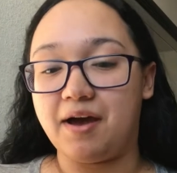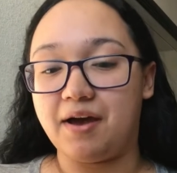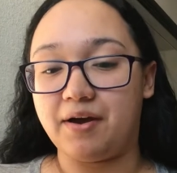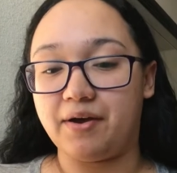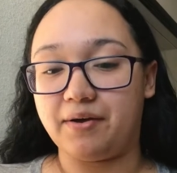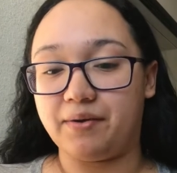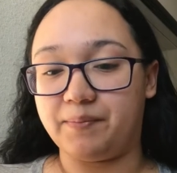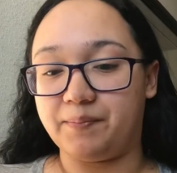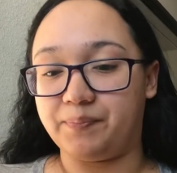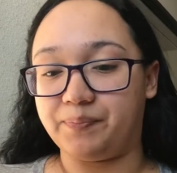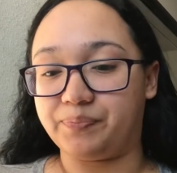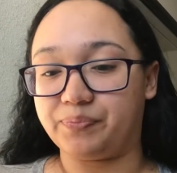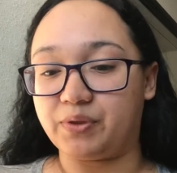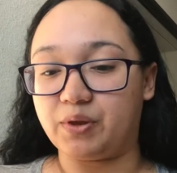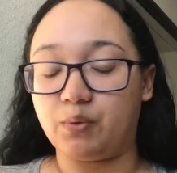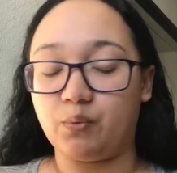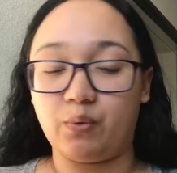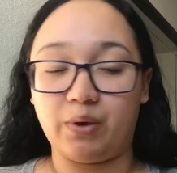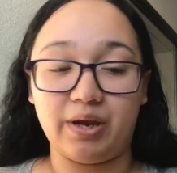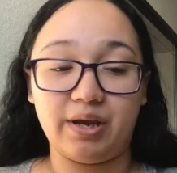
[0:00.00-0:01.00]
um
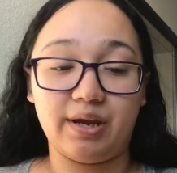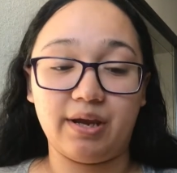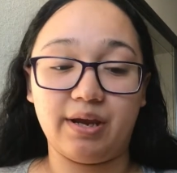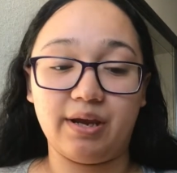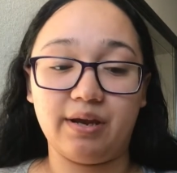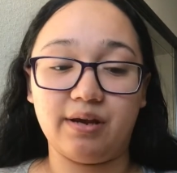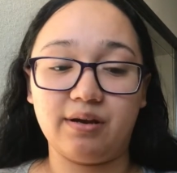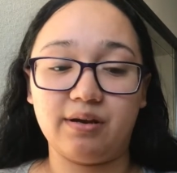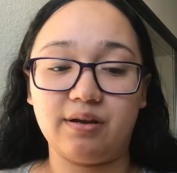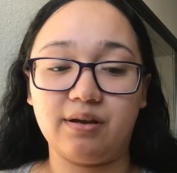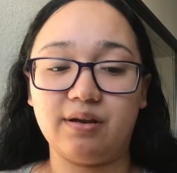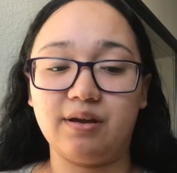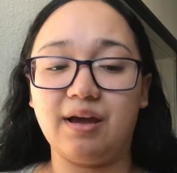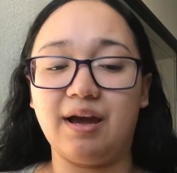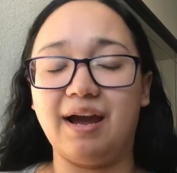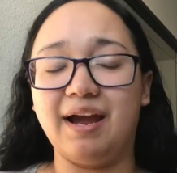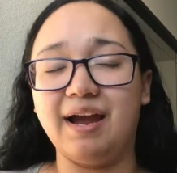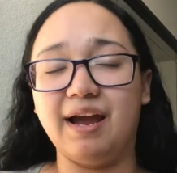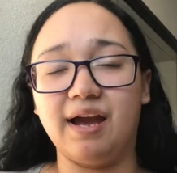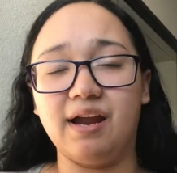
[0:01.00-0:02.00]
weight gain
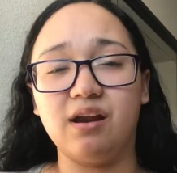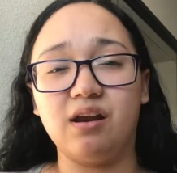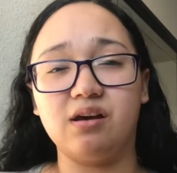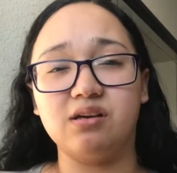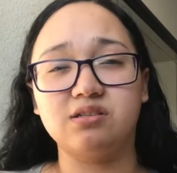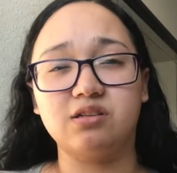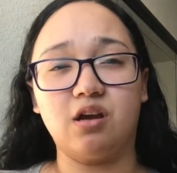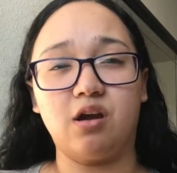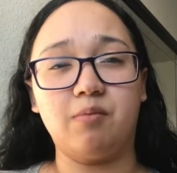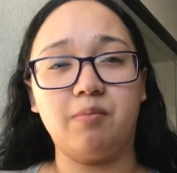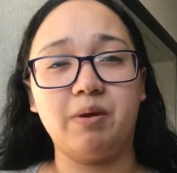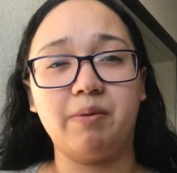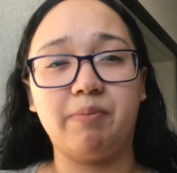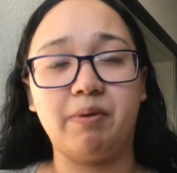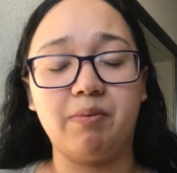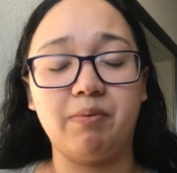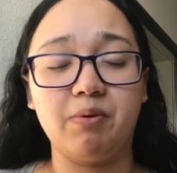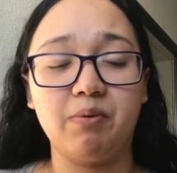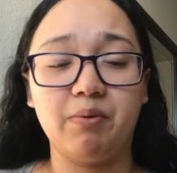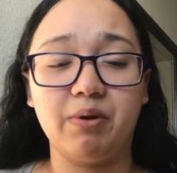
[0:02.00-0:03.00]
I had lost all my
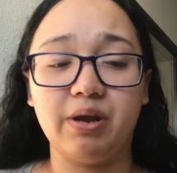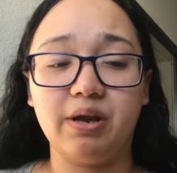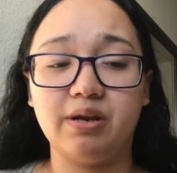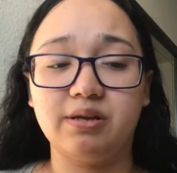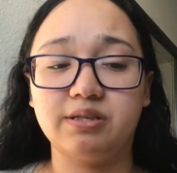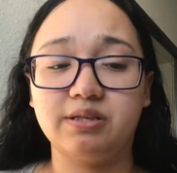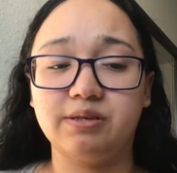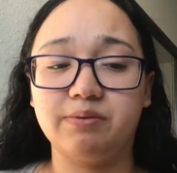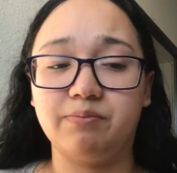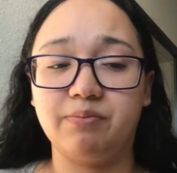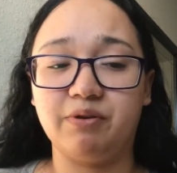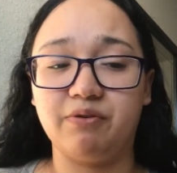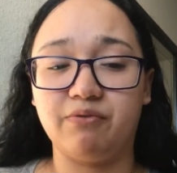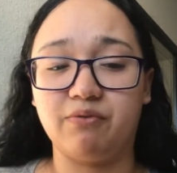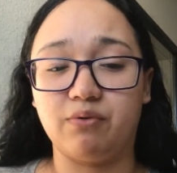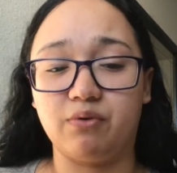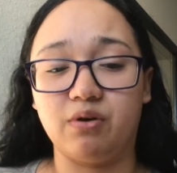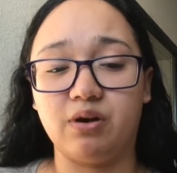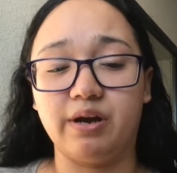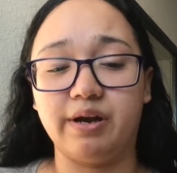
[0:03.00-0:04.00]
baby weight
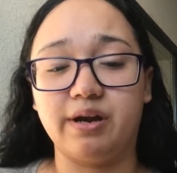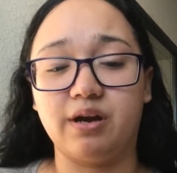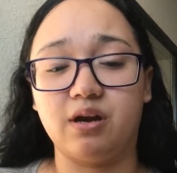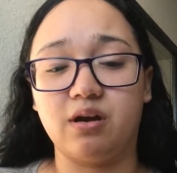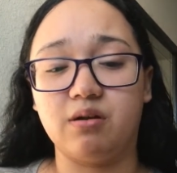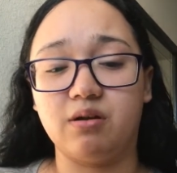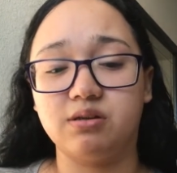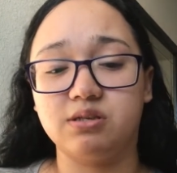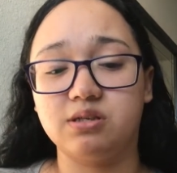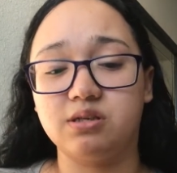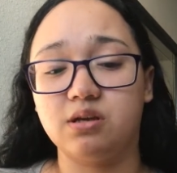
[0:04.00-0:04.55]
before I got